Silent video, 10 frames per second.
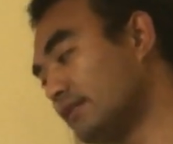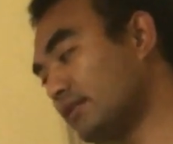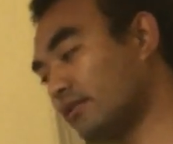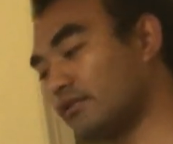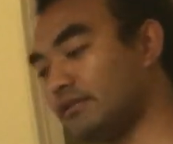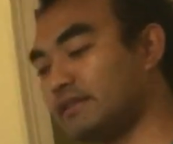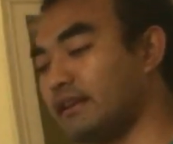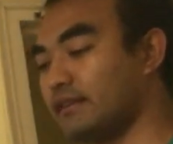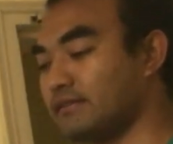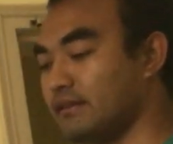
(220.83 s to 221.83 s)
So, Ku is
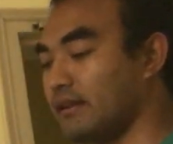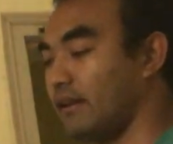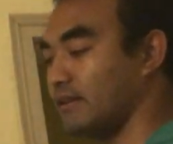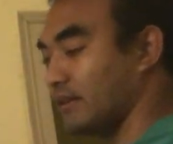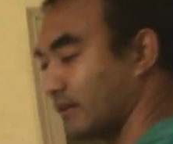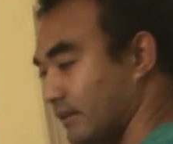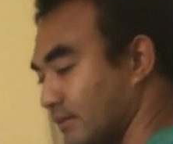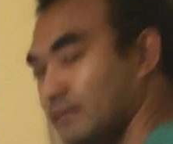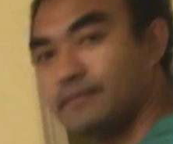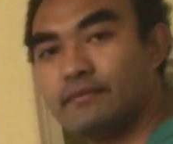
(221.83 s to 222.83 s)
like this and He is like
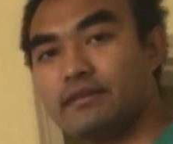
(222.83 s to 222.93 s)
this.